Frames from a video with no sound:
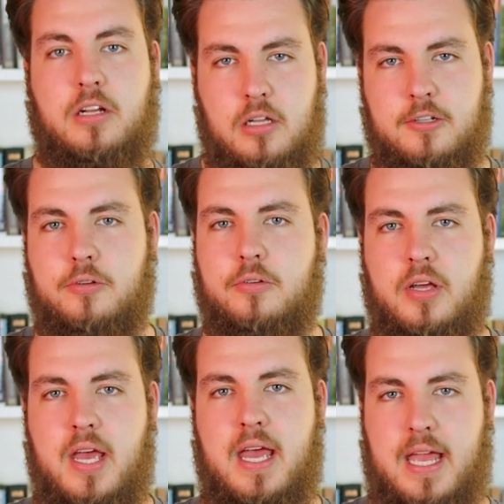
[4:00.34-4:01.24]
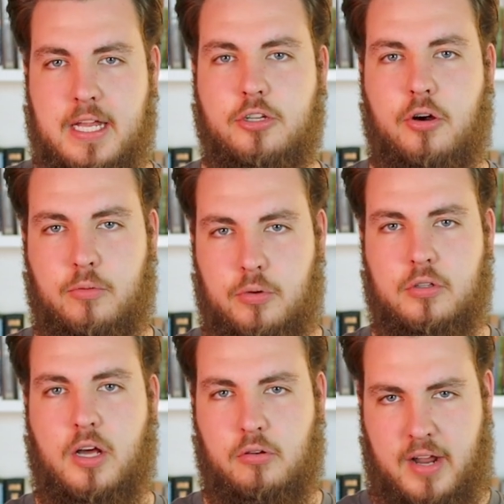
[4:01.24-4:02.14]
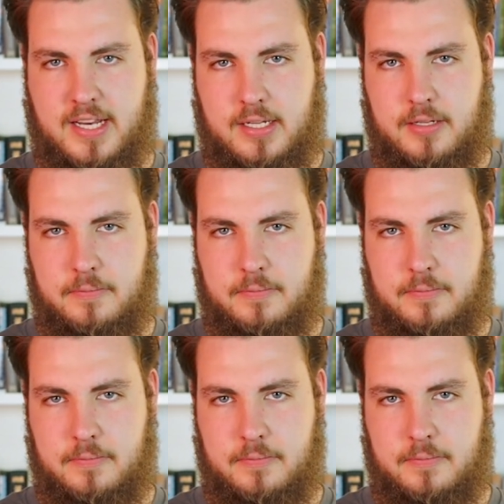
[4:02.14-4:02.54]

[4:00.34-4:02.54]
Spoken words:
include in your world already.